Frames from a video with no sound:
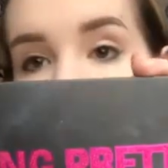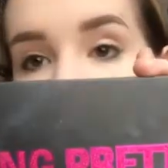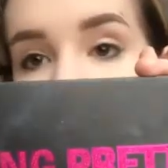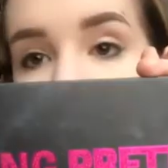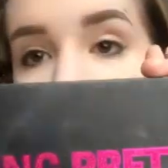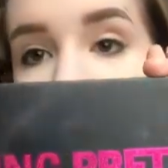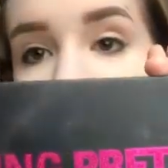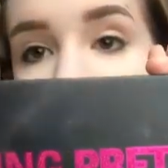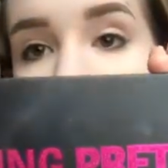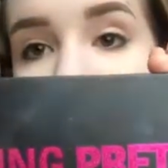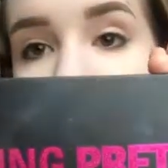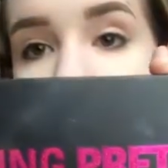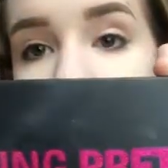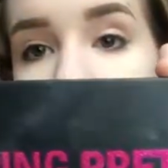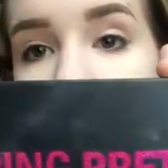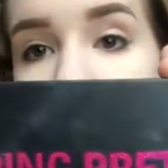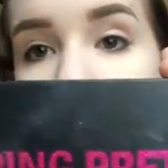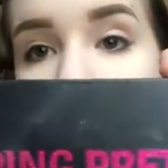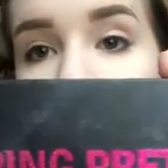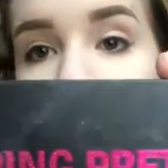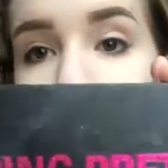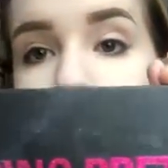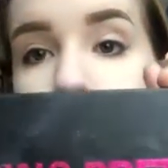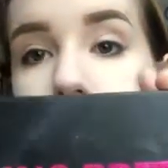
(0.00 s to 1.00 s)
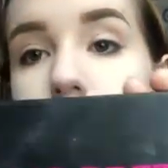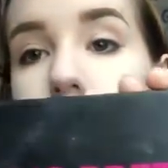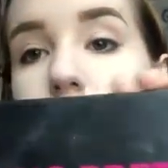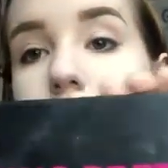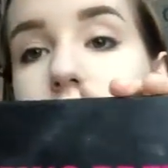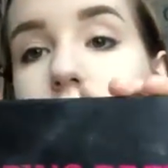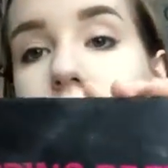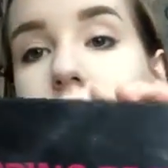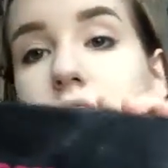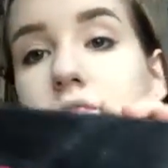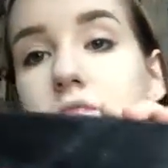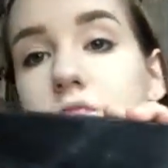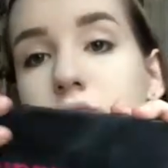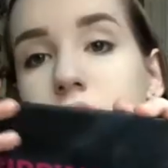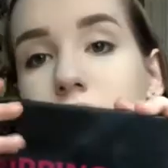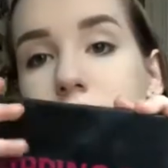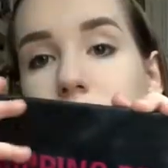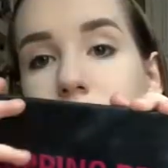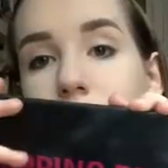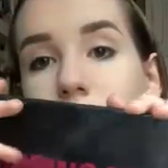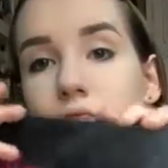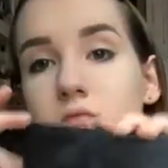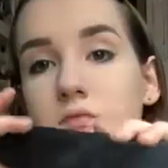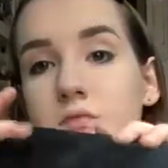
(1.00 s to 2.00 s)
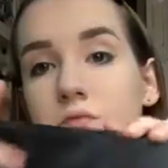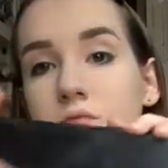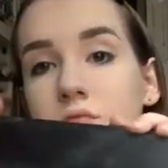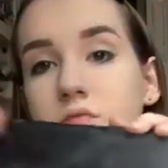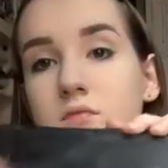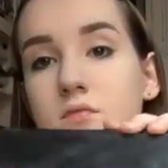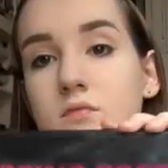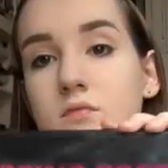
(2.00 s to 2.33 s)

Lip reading: by Kylie Jenner, I'm pretty sure.